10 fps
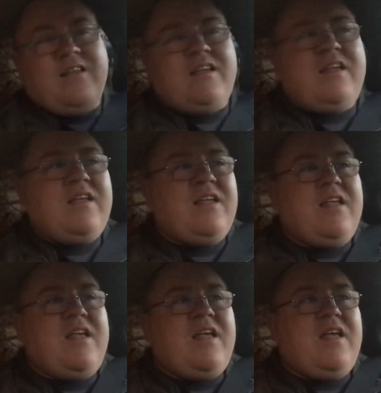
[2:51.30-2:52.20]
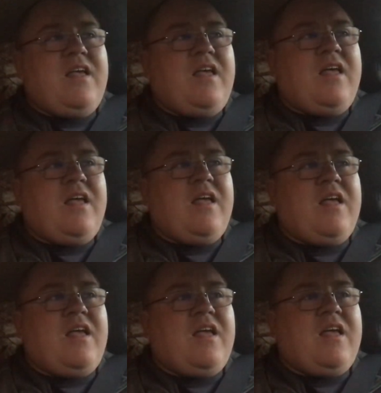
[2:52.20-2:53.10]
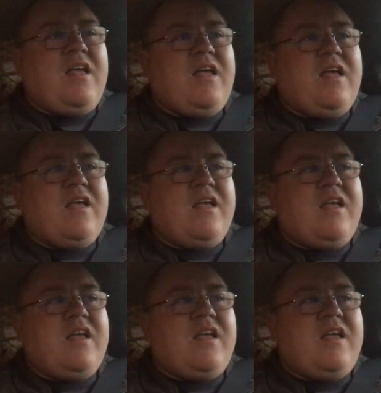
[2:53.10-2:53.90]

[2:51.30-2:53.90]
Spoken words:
[no speech]